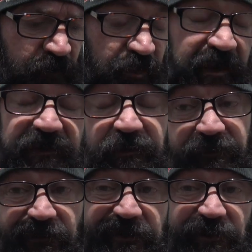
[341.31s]
a brand new
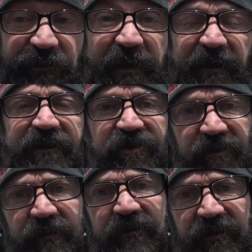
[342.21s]
really good battery
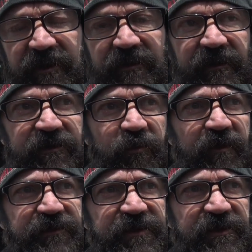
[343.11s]
should be reading like
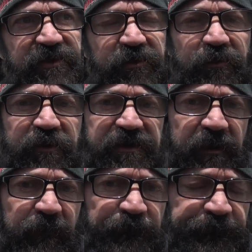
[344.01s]
12.62 or so